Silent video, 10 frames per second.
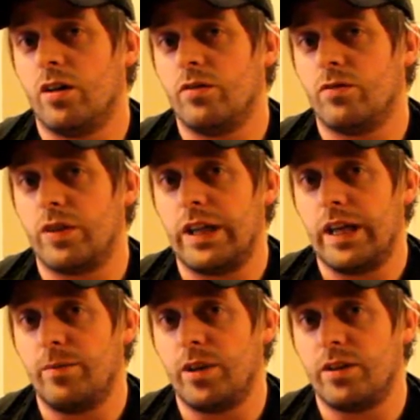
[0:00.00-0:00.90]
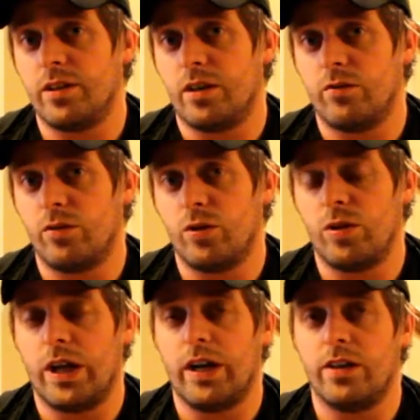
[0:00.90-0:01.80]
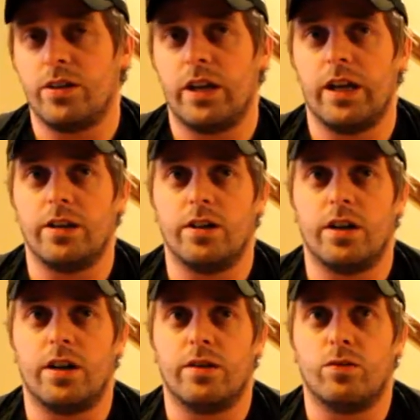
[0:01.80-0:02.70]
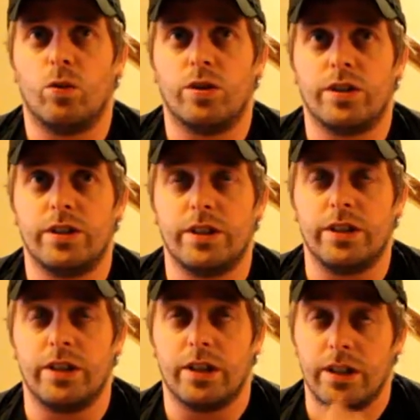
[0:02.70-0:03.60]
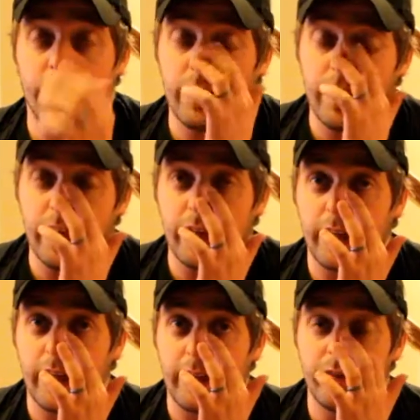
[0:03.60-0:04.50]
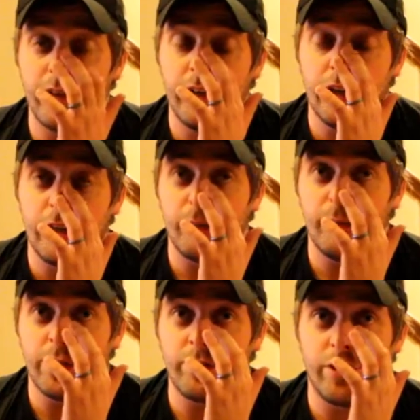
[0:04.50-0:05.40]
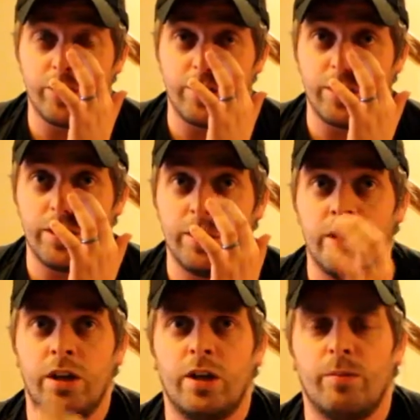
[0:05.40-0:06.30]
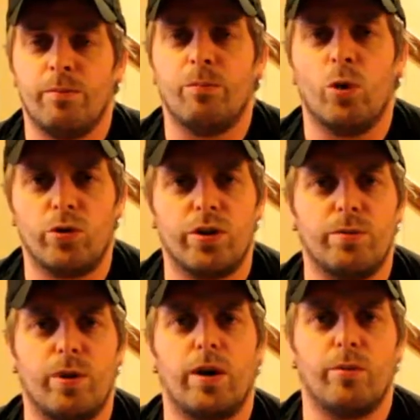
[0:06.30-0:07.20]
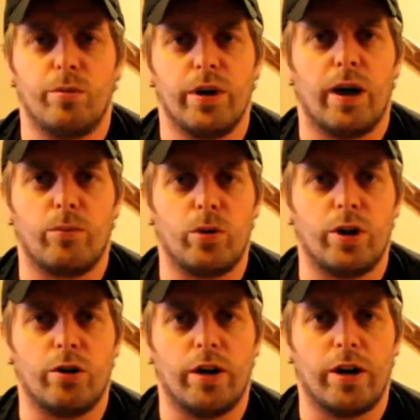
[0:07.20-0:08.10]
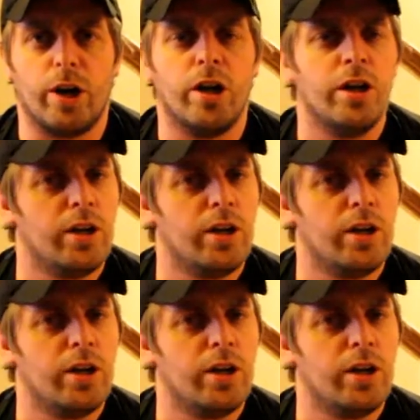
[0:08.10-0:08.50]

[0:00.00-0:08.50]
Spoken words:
for gaming set up for you guys, and unfortunately had a lot of misfunction, mostly probably operator error.